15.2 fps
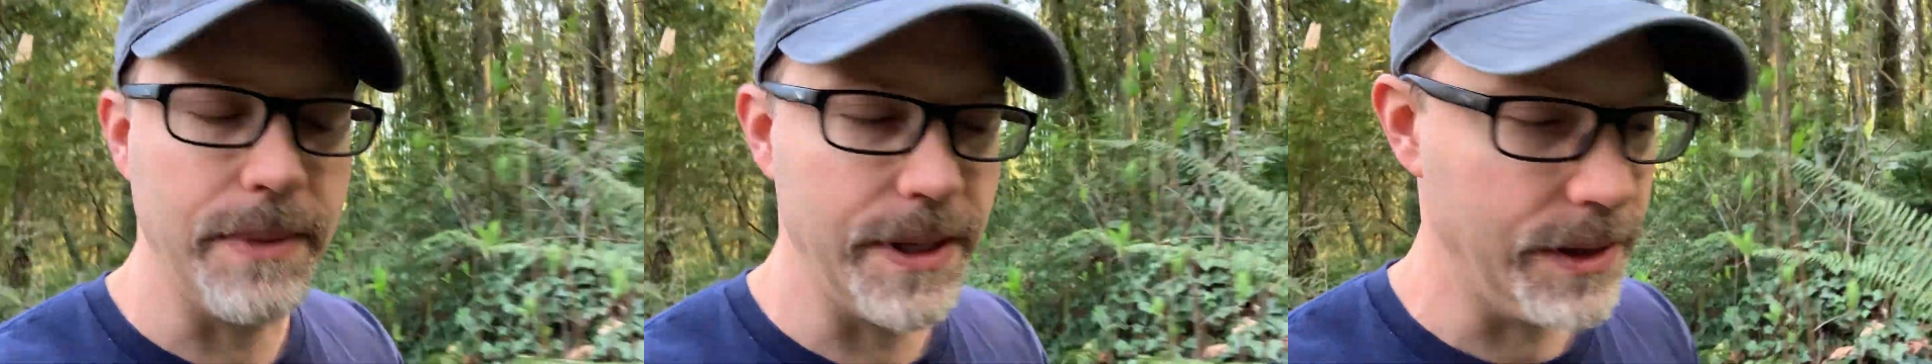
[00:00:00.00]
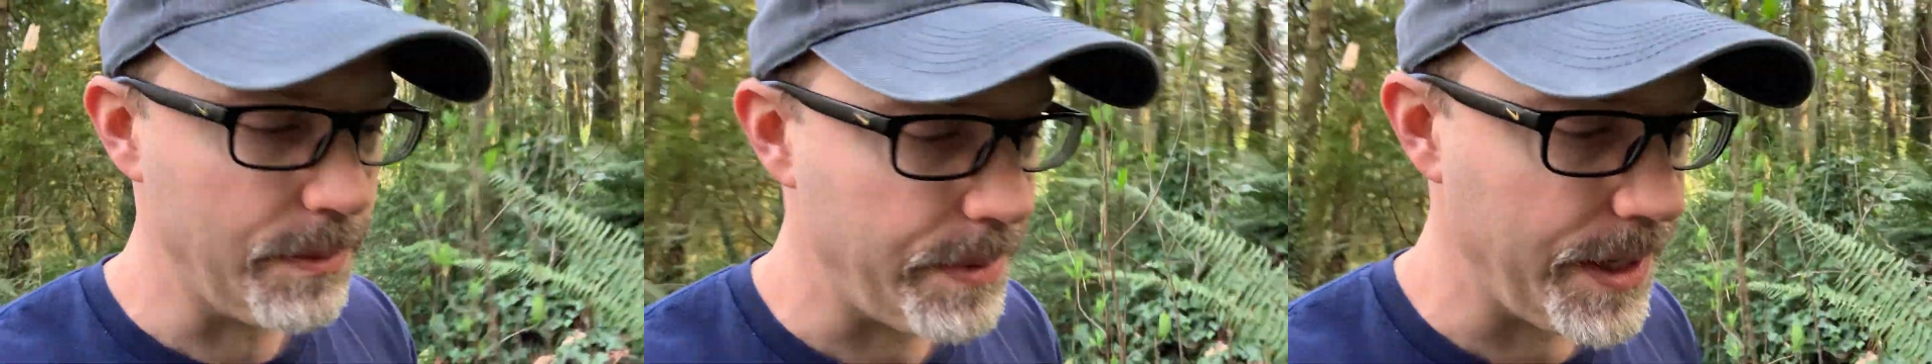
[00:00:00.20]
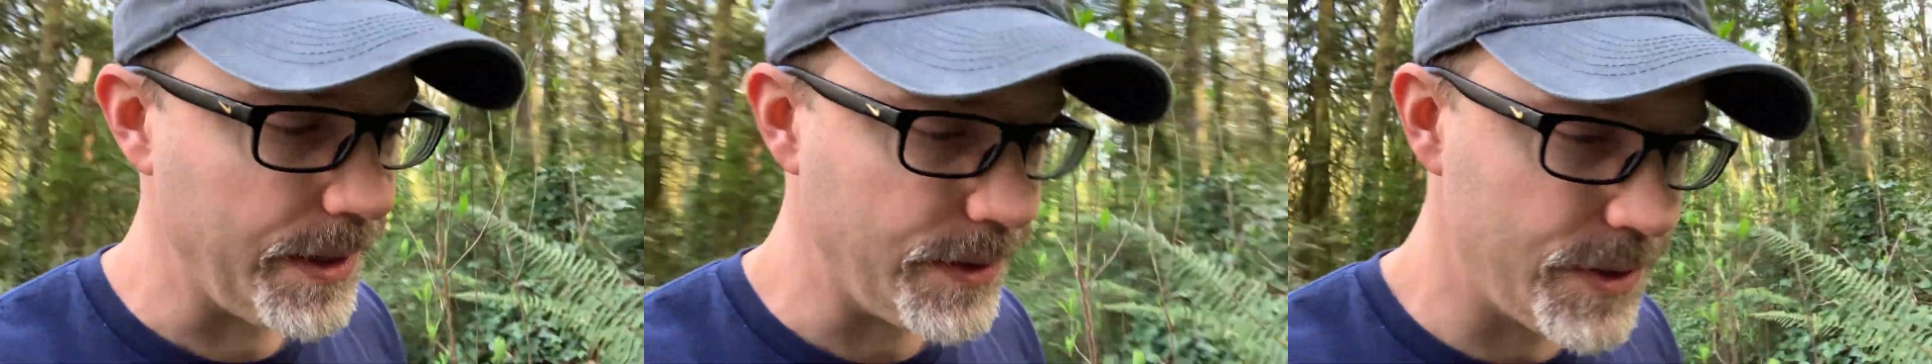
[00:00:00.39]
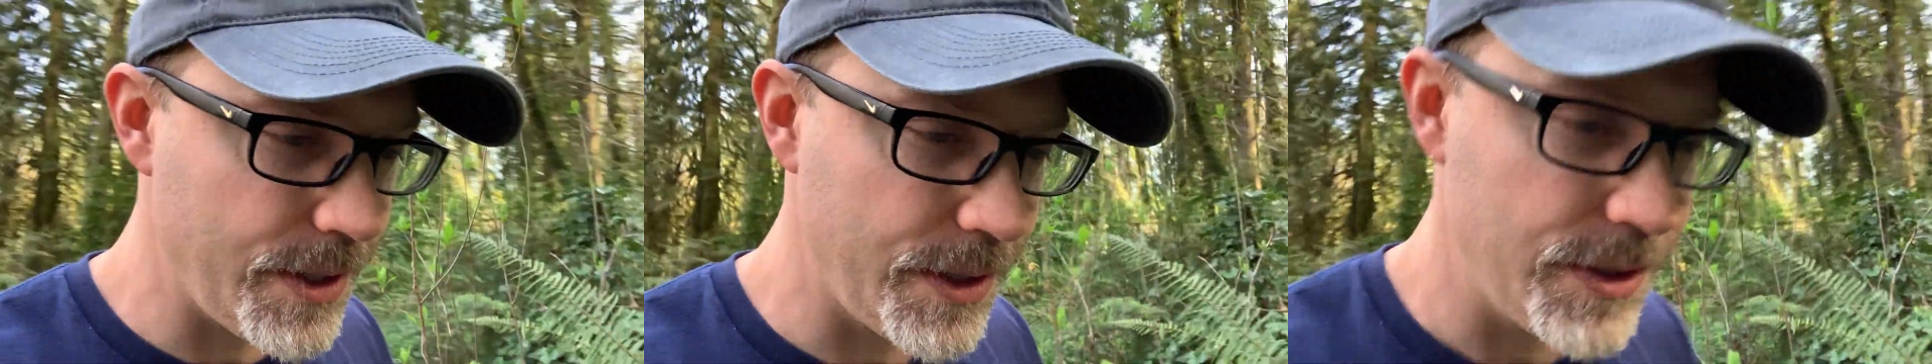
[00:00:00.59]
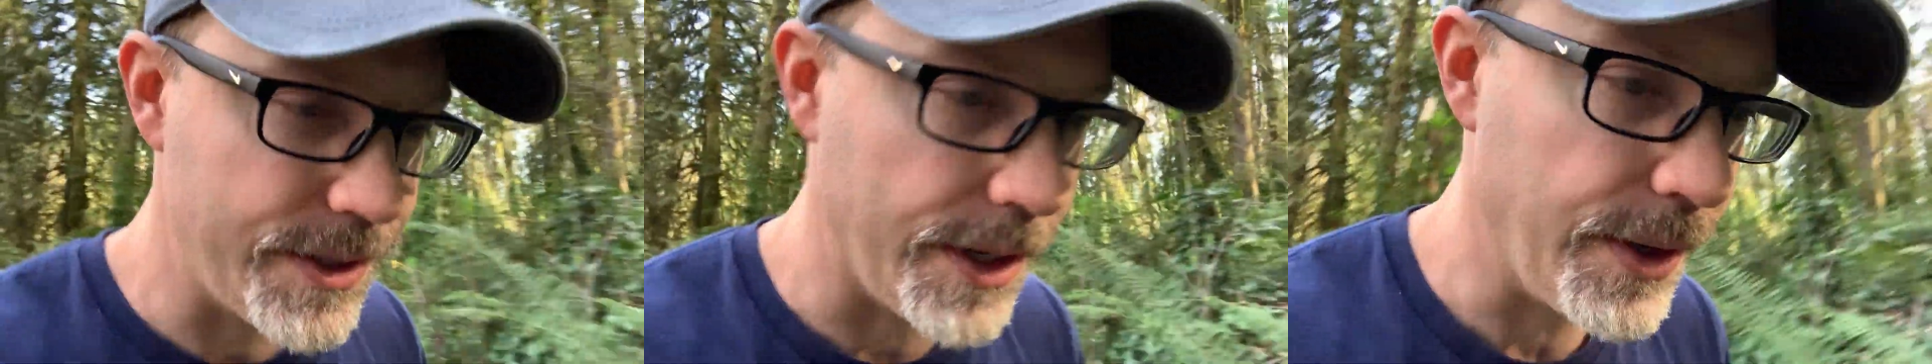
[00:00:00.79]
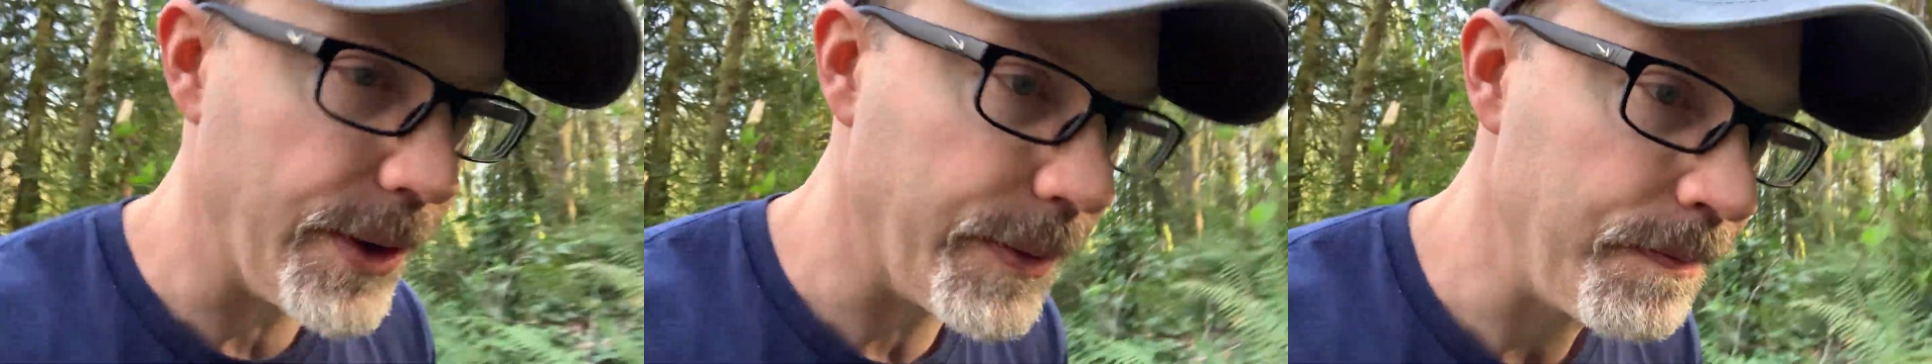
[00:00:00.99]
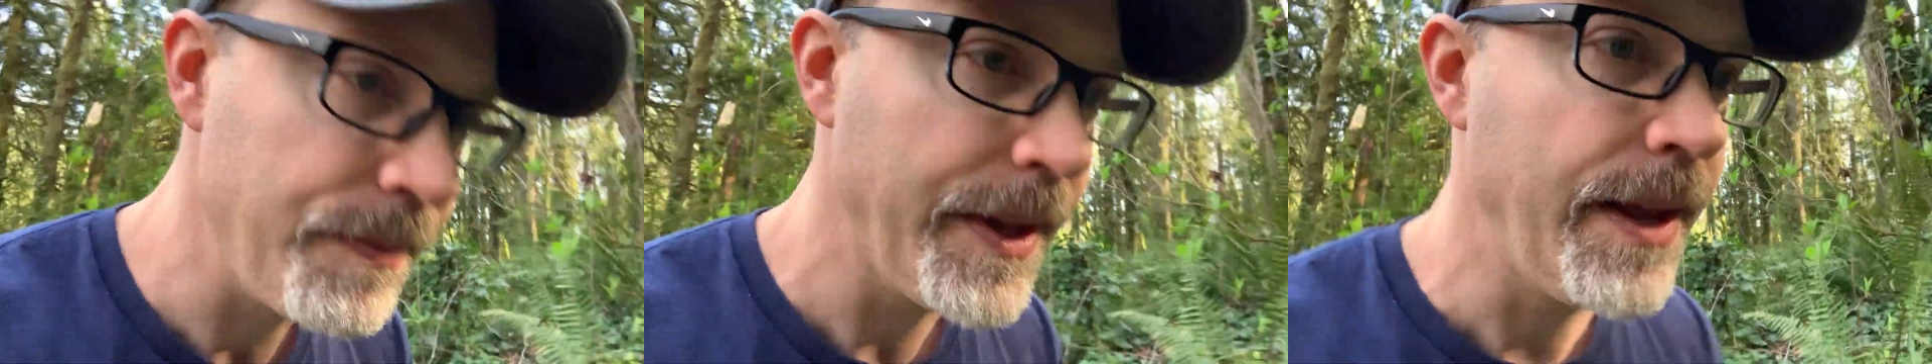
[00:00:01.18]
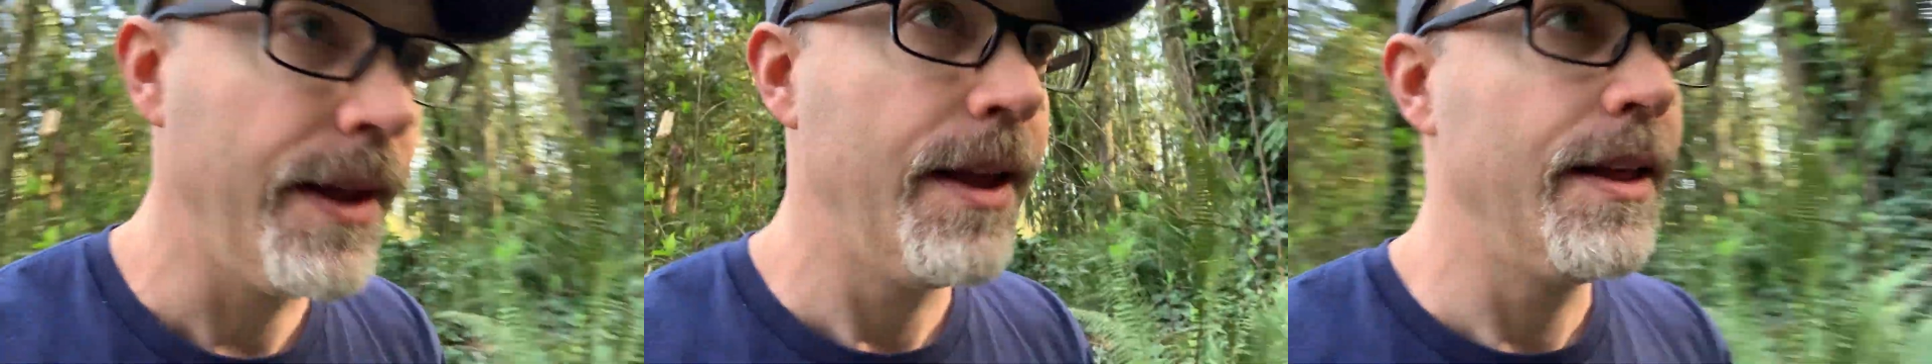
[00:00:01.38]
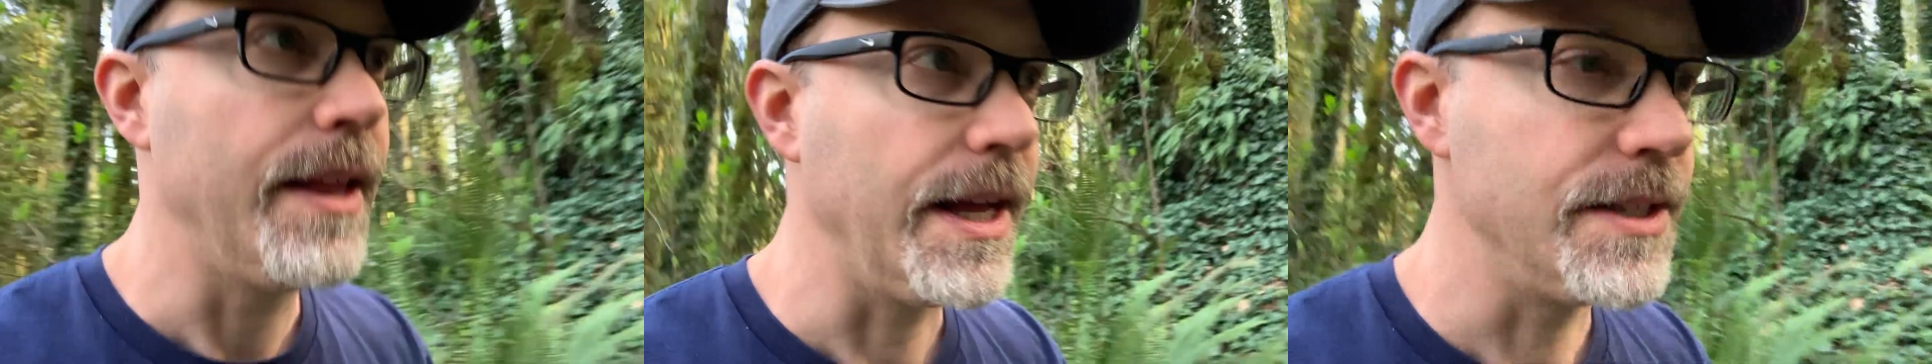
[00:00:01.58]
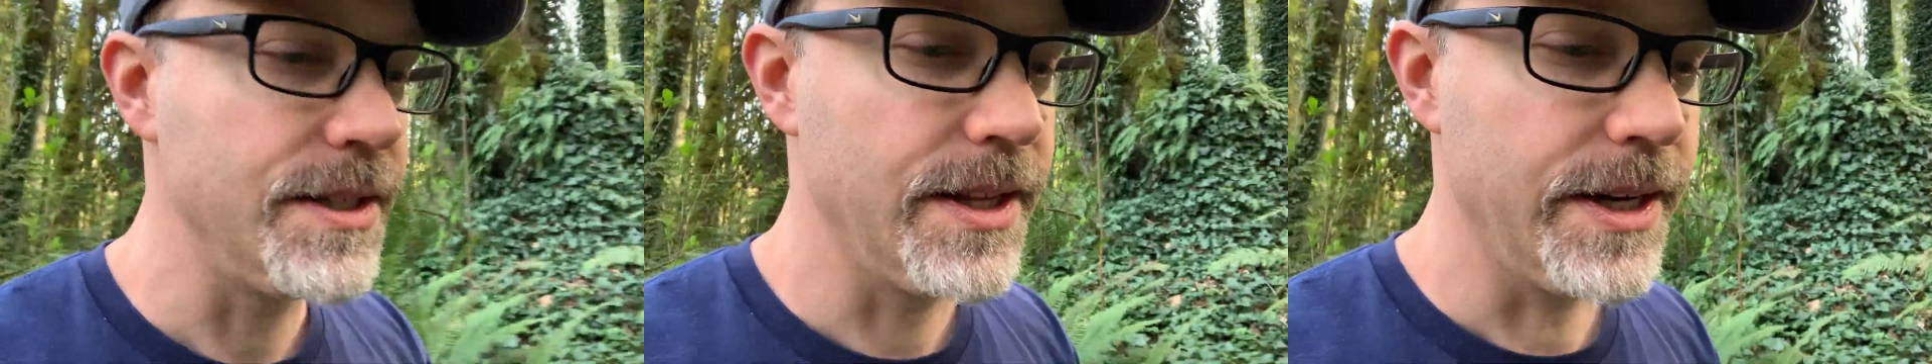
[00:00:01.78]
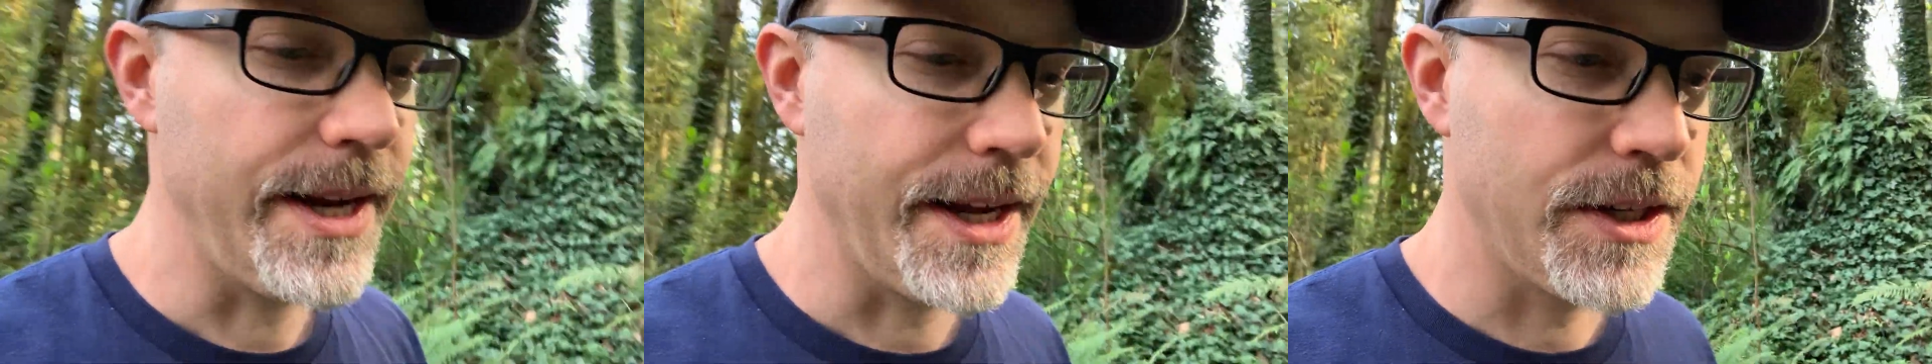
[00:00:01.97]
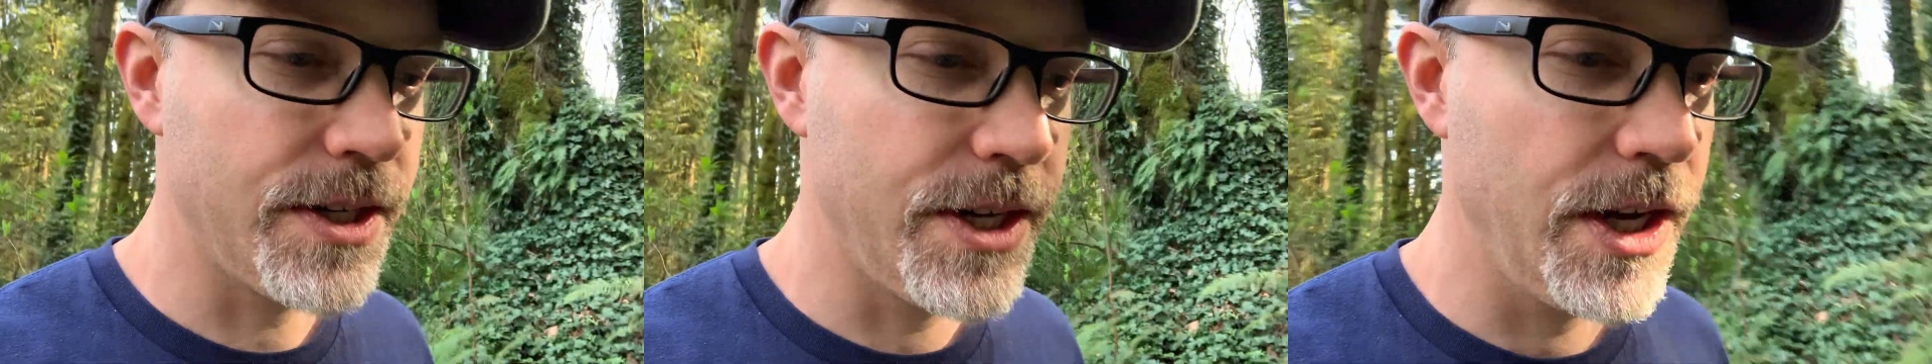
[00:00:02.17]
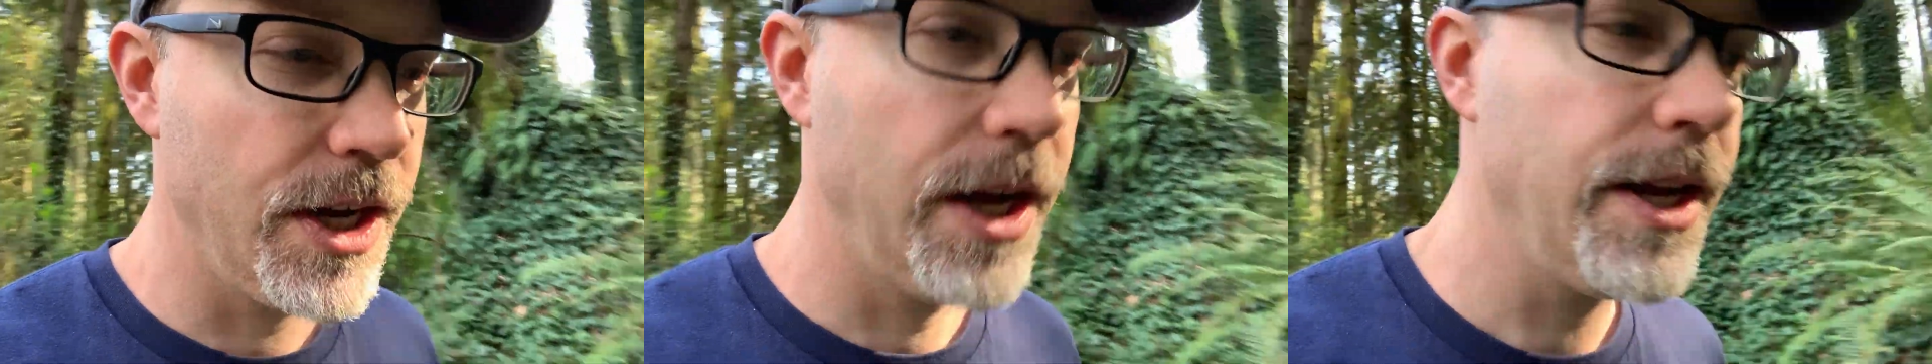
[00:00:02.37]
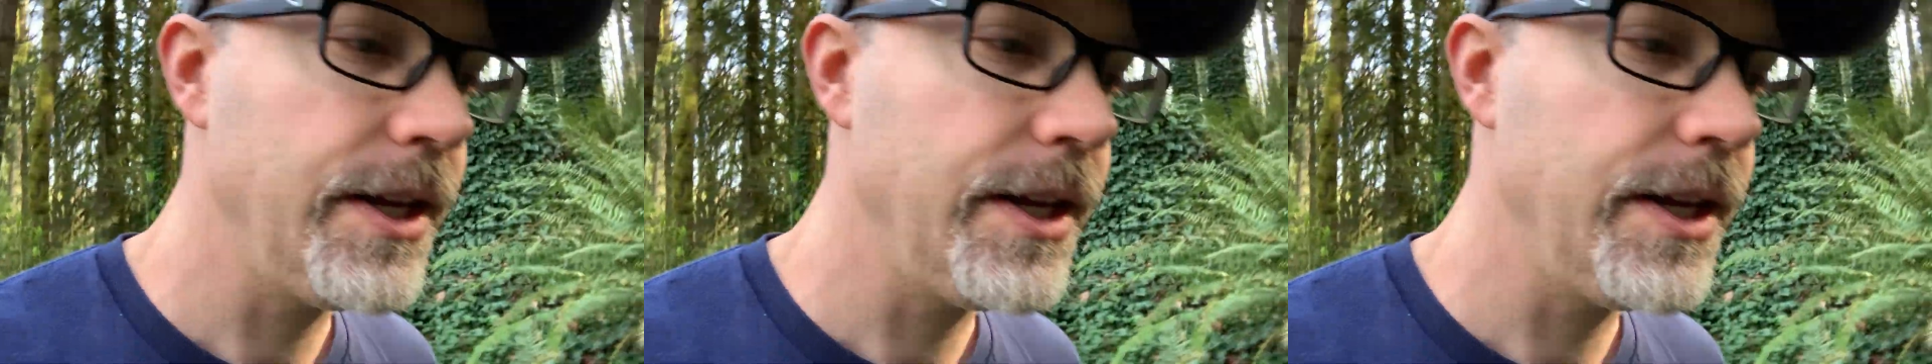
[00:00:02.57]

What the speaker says: millipedes. So that's the next